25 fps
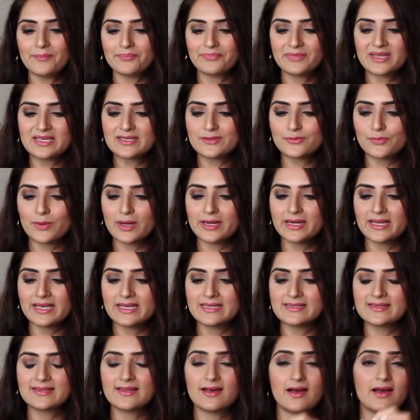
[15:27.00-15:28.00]
This one
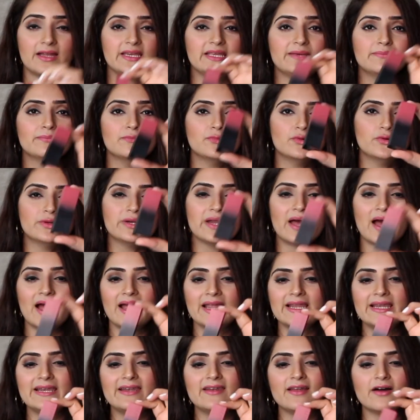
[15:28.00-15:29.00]
is the Honeymoon.
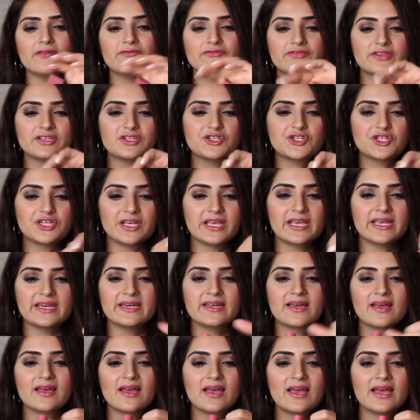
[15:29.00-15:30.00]
I love this
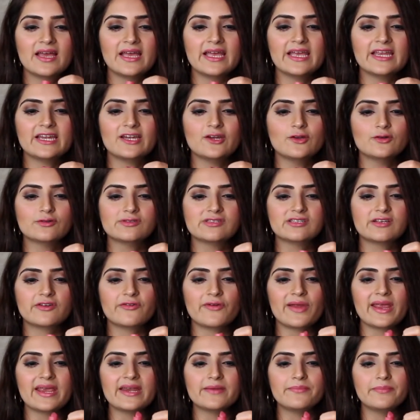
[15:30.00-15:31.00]
shade. It looks
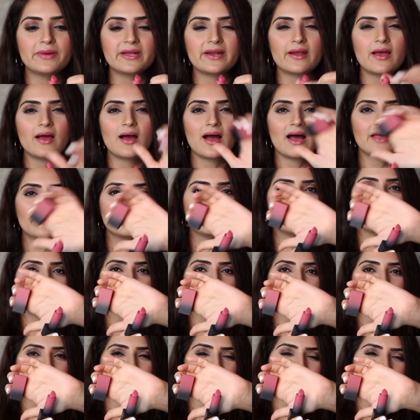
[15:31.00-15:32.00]
great, but
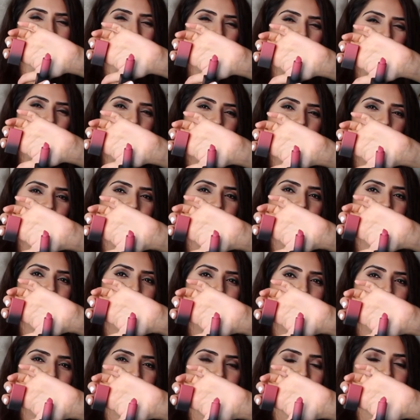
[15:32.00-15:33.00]
otherwise I actually find it a
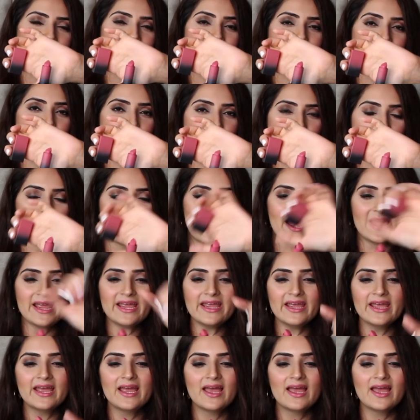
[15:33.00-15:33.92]
bit dry,